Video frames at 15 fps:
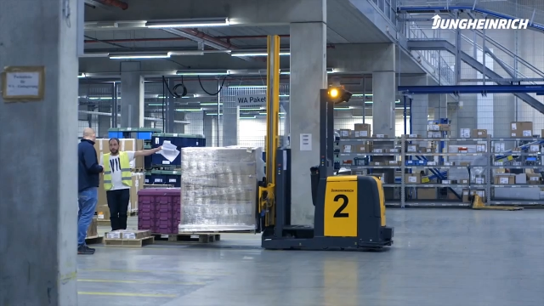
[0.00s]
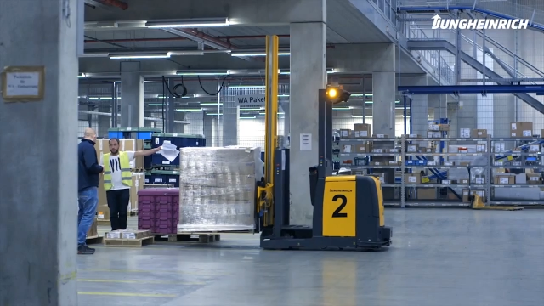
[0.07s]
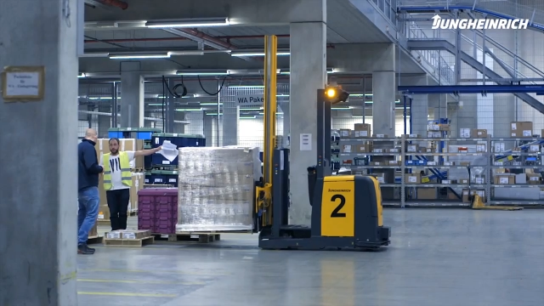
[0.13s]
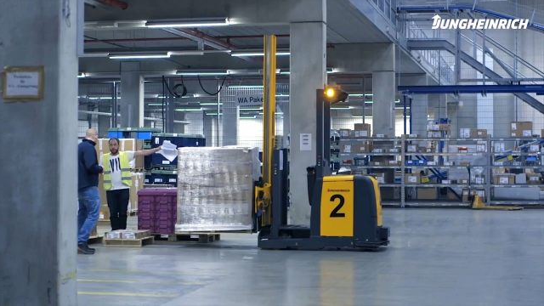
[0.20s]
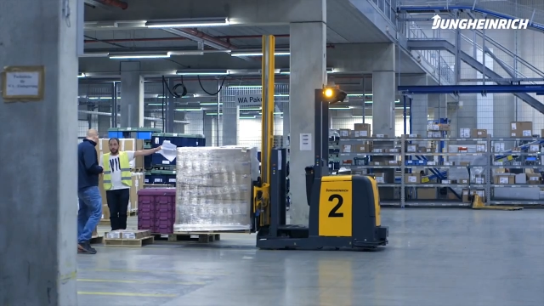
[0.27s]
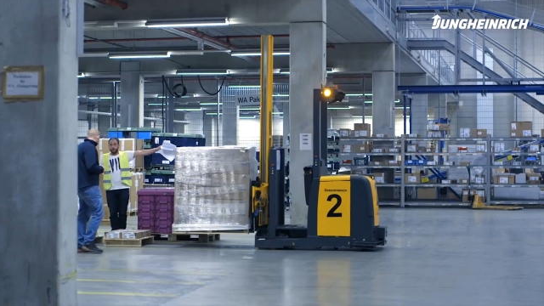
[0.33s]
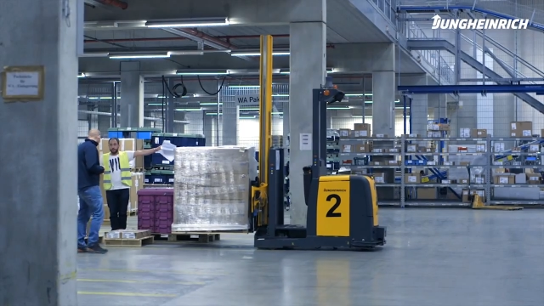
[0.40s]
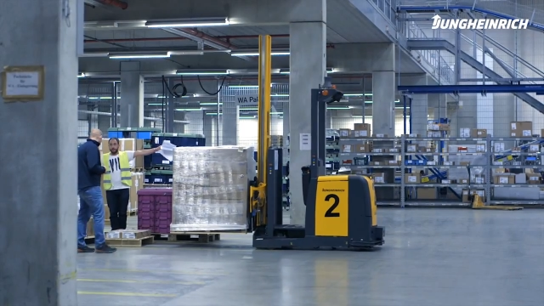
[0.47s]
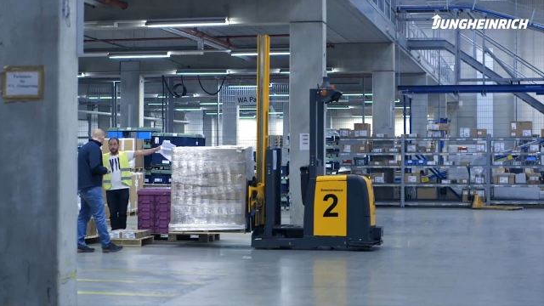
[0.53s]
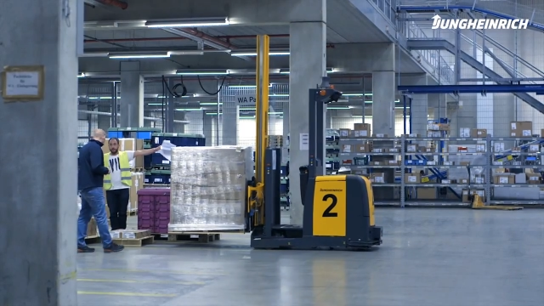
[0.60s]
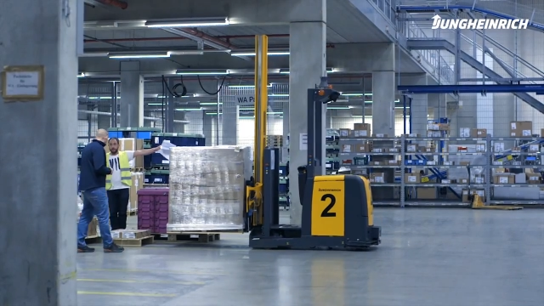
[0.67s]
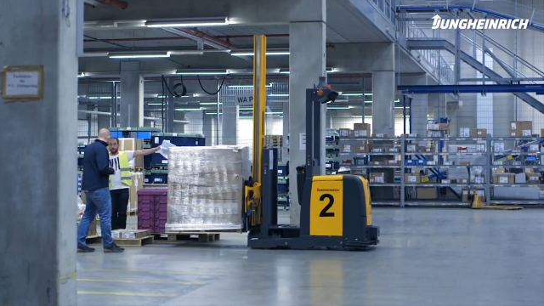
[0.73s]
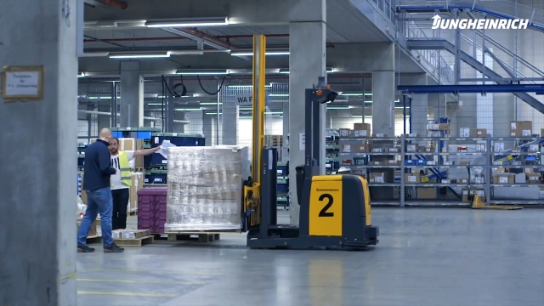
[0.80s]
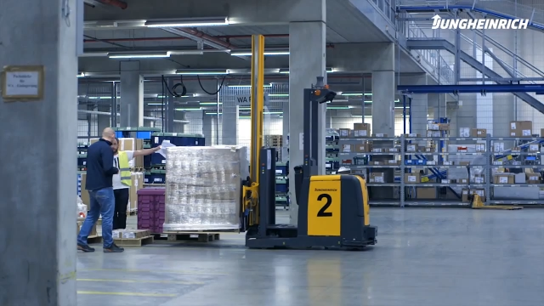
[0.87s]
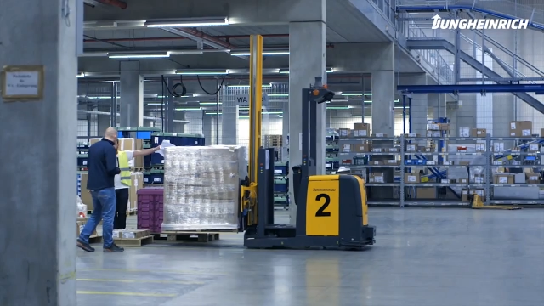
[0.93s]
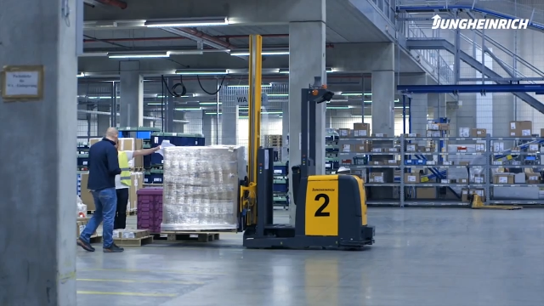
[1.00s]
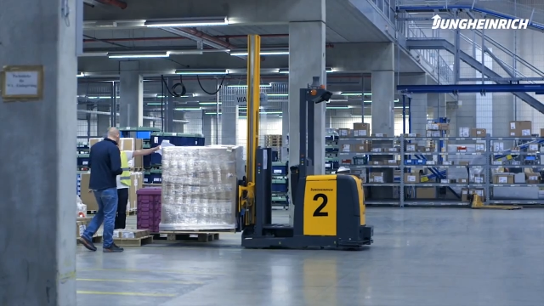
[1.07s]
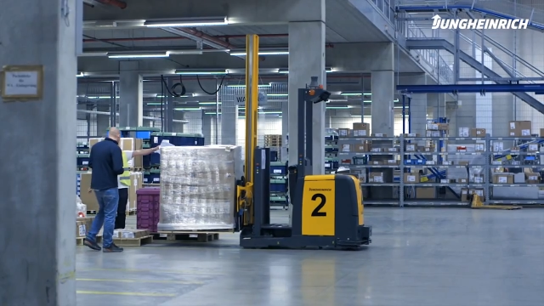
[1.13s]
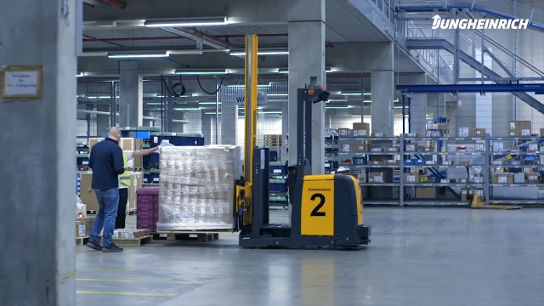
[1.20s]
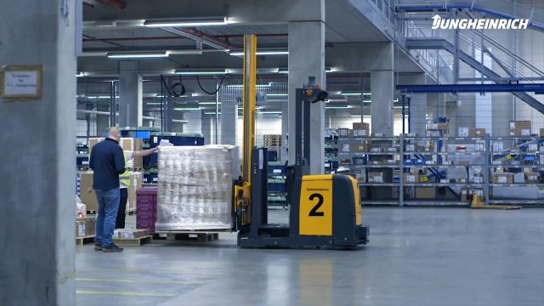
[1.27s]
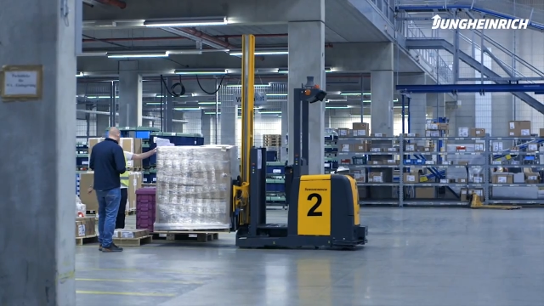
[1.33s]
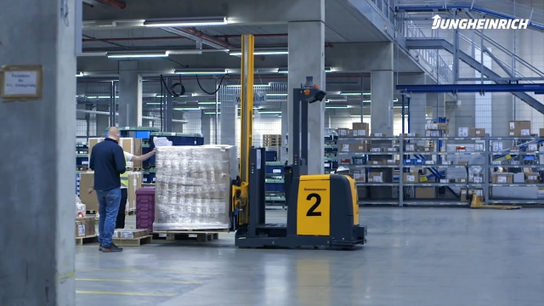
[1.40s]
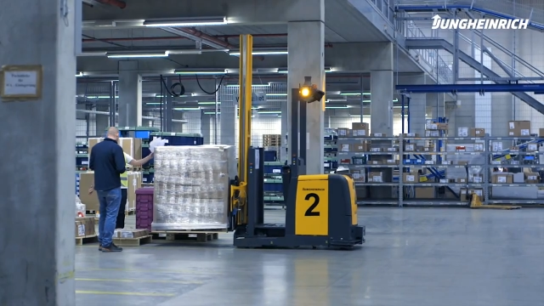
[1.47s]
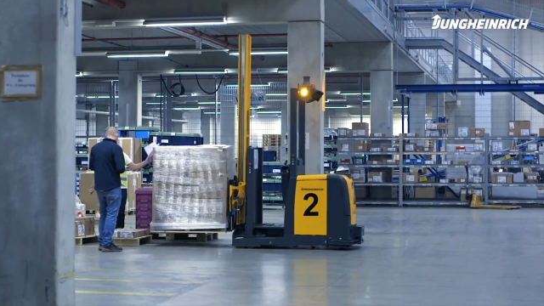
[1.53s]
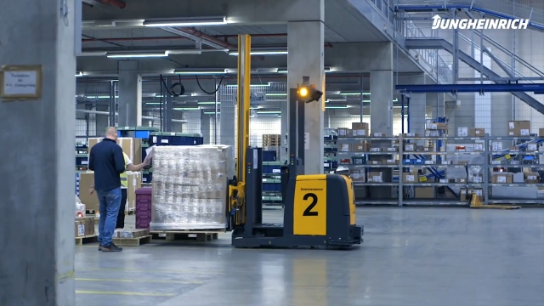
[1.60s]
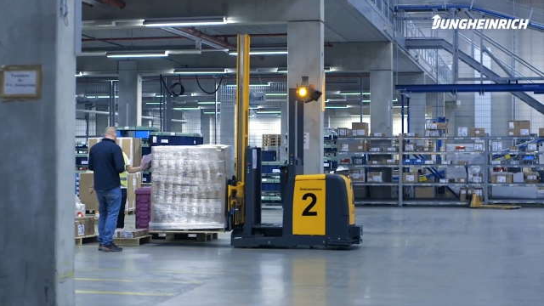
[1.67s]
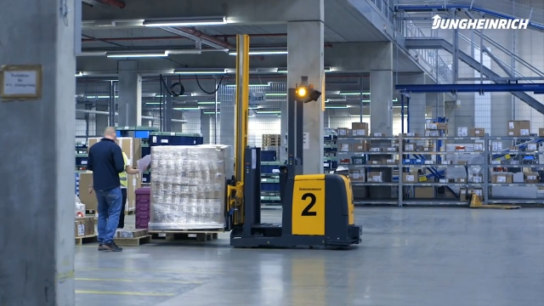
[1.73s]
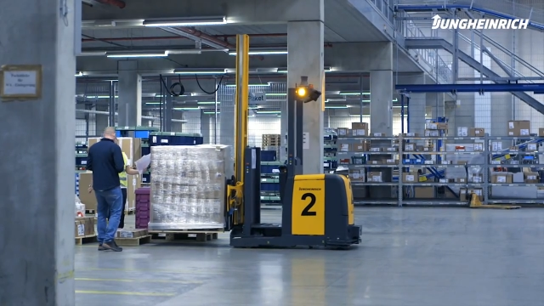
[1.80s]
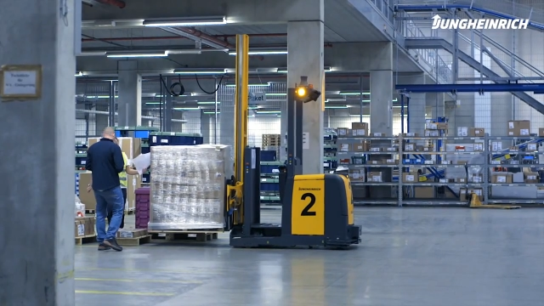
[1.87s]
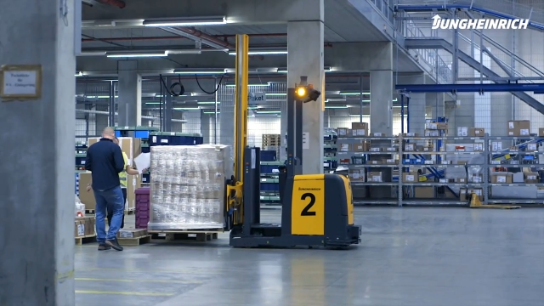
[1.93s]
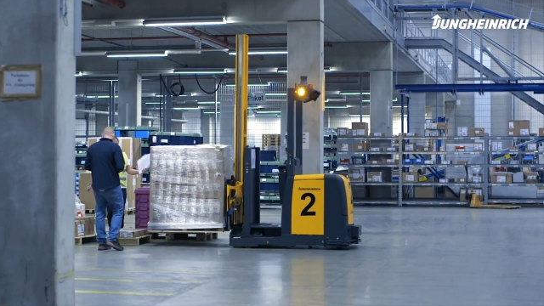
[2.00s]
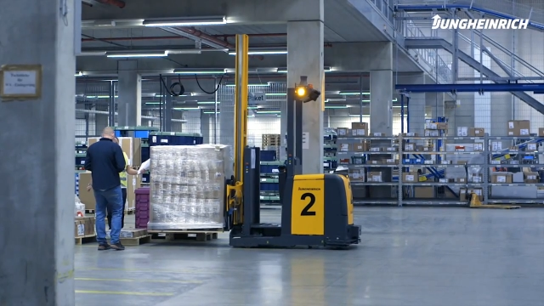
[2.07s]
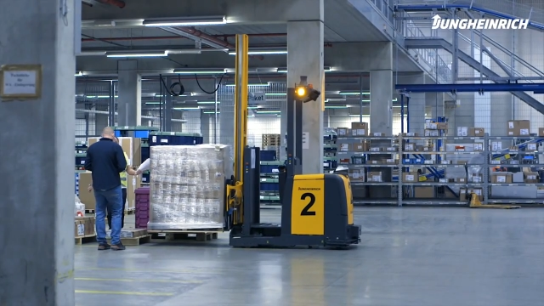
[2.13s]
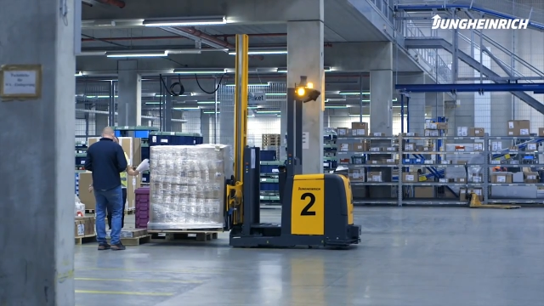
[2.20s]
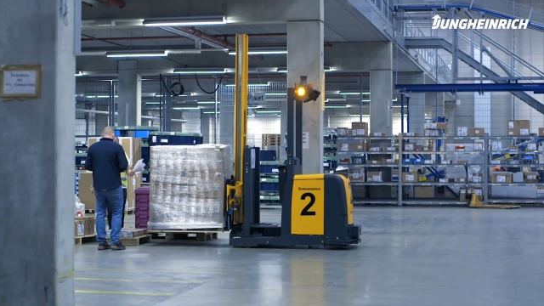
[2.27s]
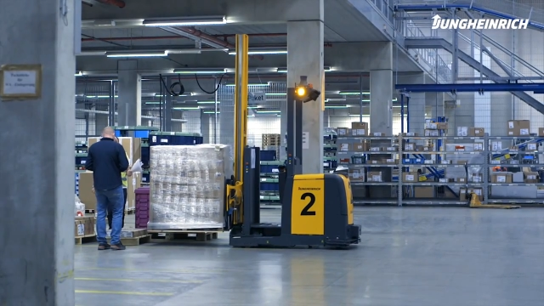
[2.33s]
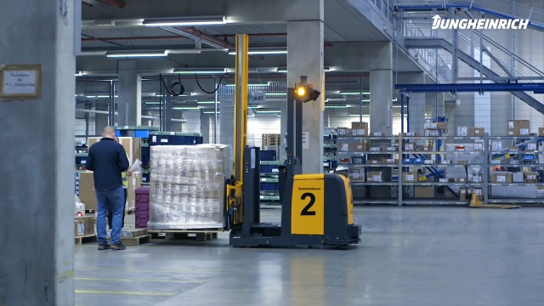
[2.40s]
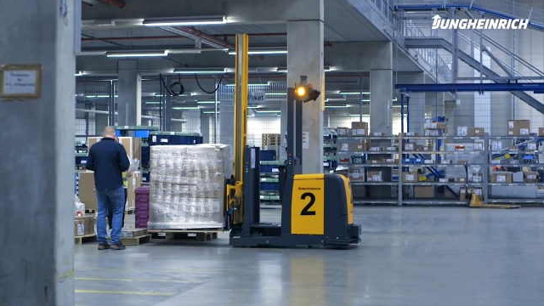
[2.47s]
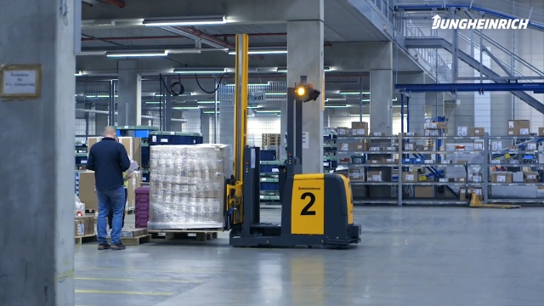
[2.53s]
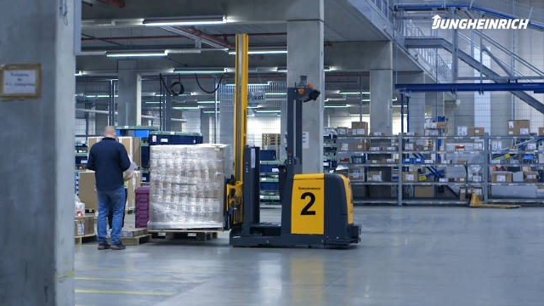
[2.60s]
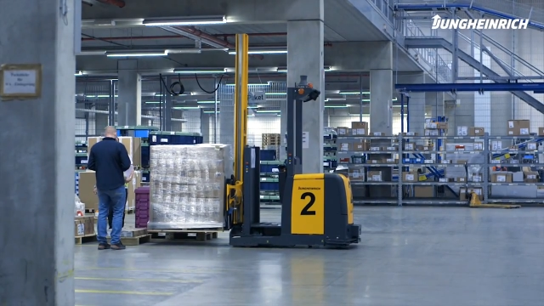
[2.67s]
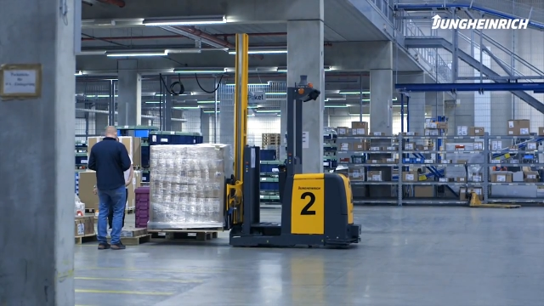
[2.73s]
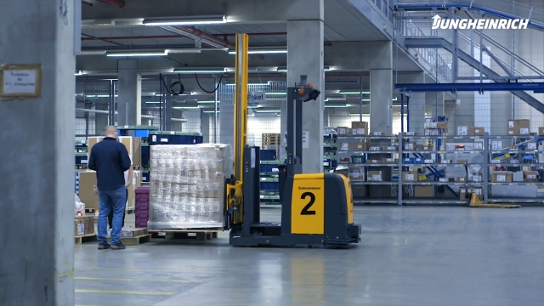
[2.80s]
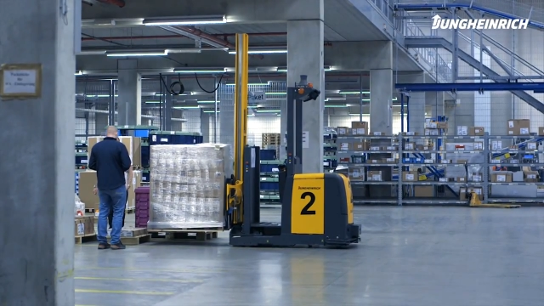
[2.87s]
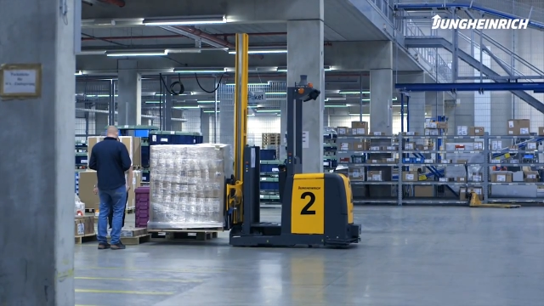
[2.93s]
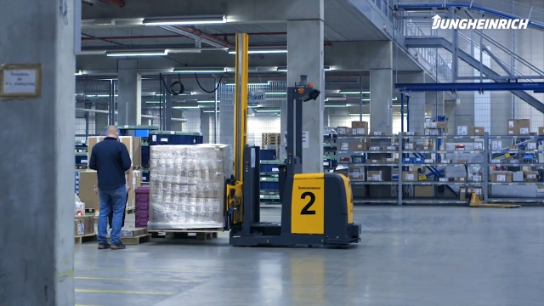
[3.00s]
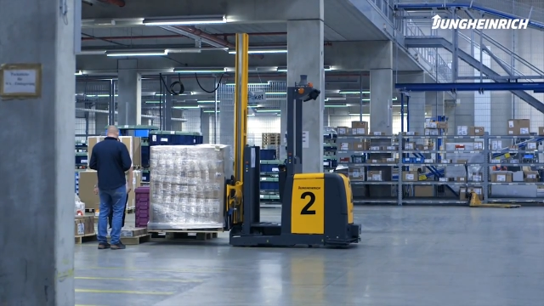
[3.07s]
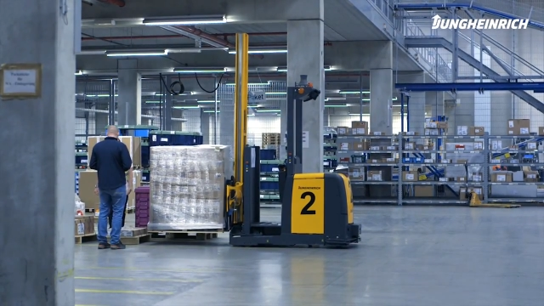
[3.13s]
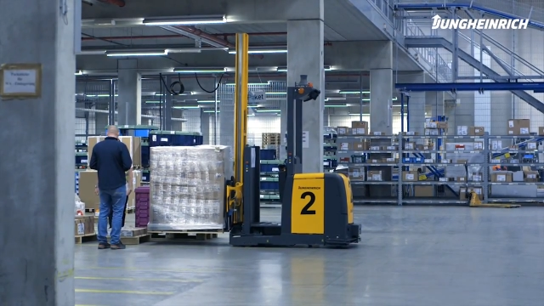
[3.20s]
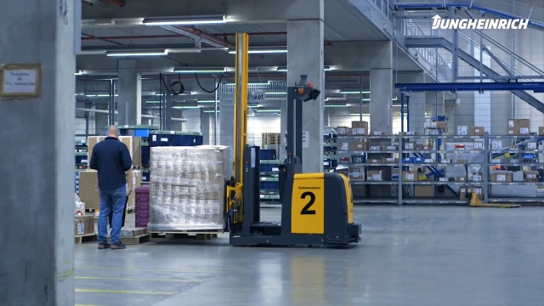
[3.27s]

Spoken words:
(no speaker visible)